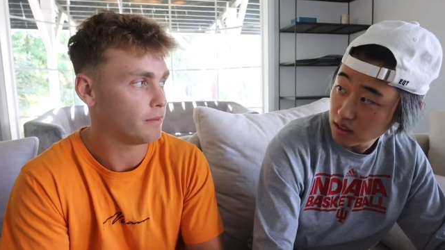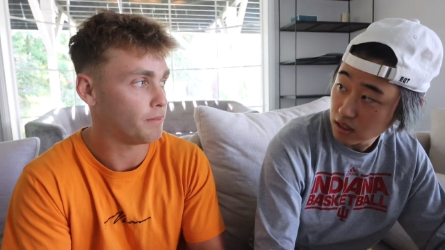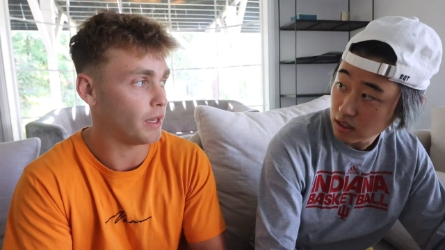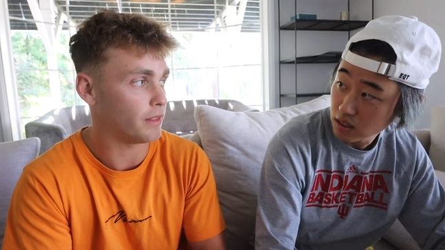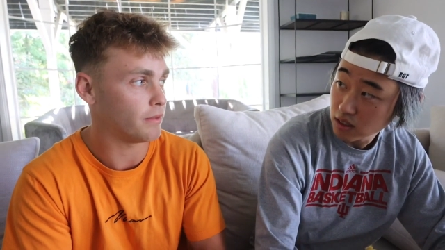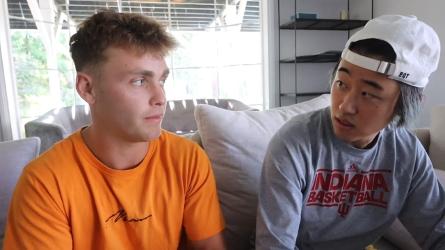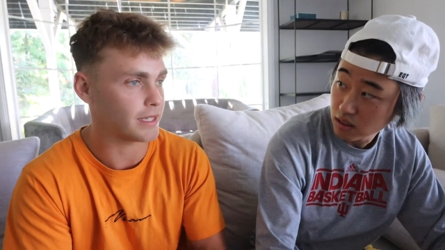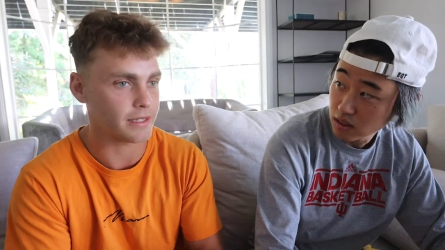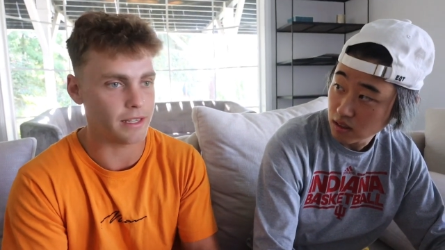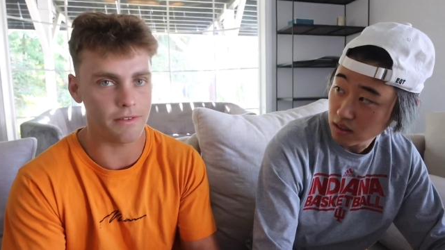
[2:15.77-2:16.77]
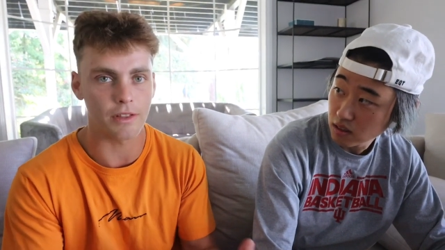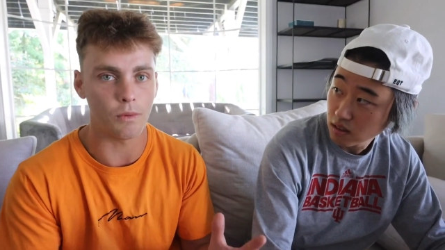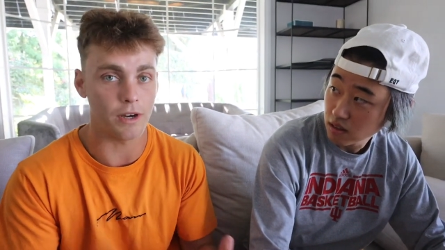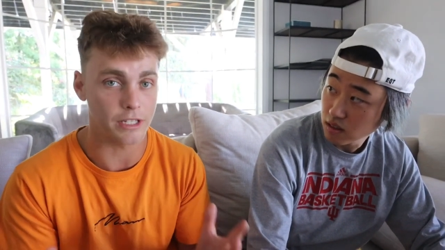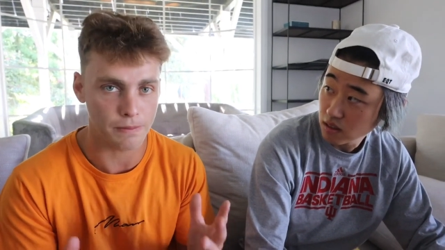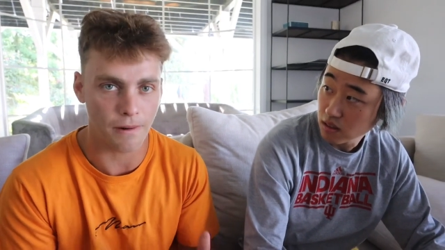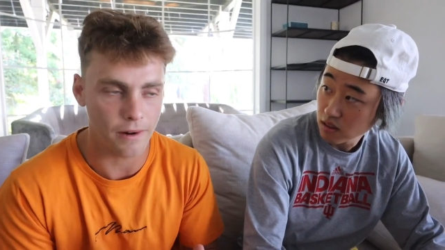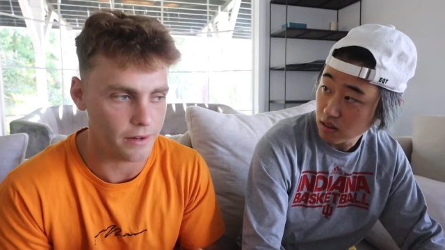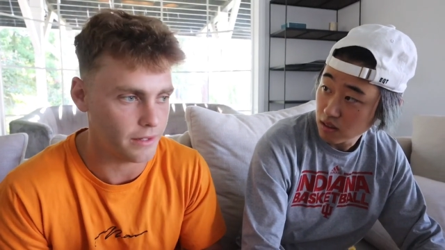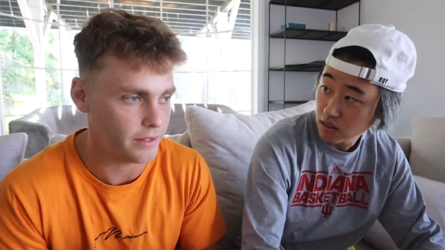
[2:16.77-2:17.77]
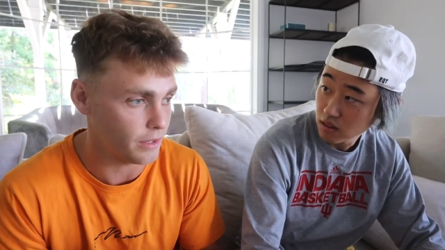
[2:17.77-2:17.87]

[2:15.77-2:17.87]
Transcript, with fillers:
Speaker 1: But that's not even the weirdest part.